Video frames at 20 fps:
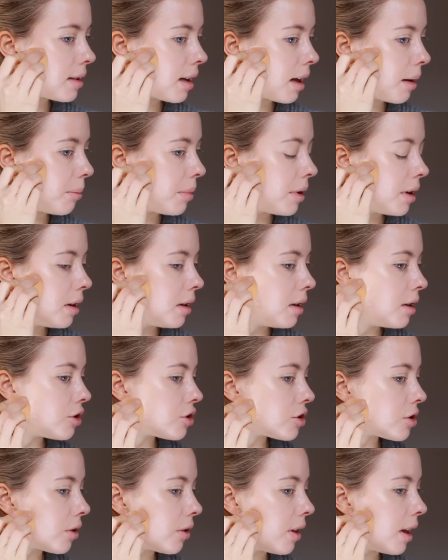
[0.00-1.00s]
tap
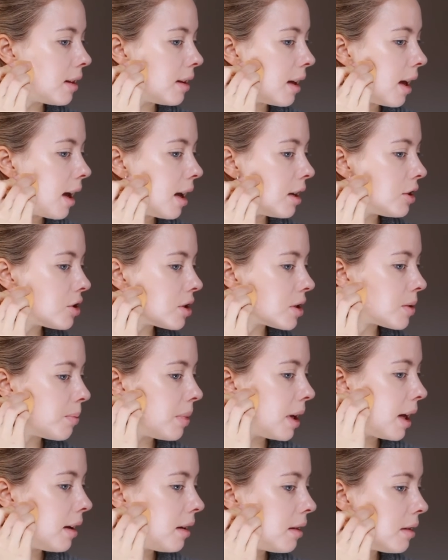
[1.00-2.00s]
so that the edges
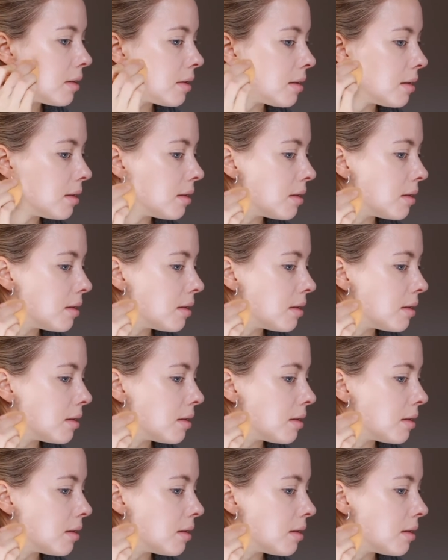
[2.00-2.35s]
blend,